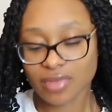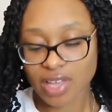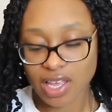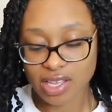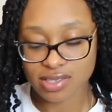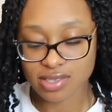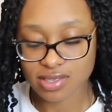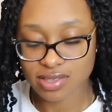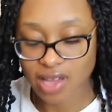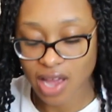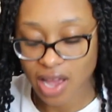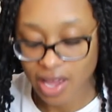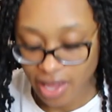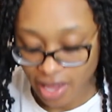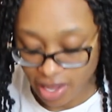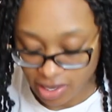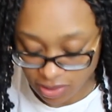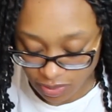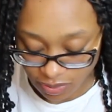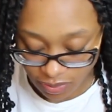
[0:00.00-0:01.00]
it's not
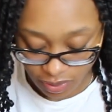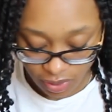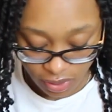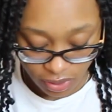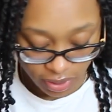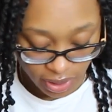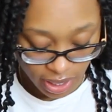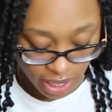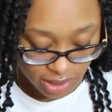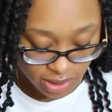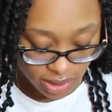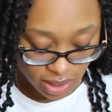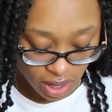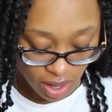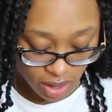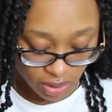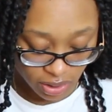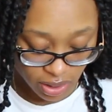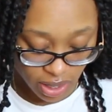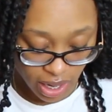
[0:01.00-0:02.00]
as full as the
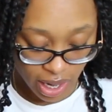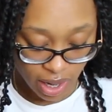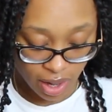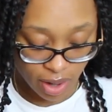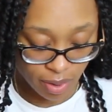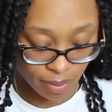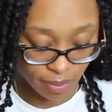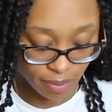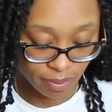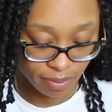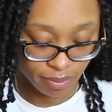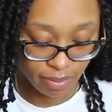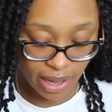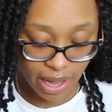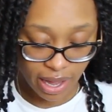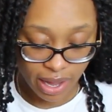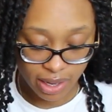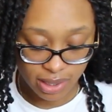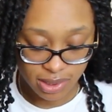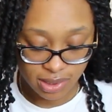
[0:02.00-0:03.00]
other
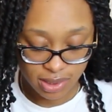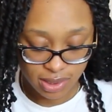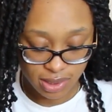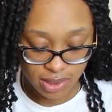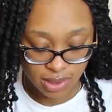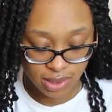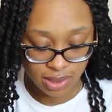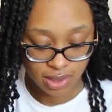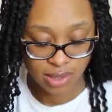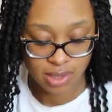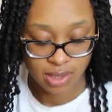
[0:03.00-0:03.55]
bags.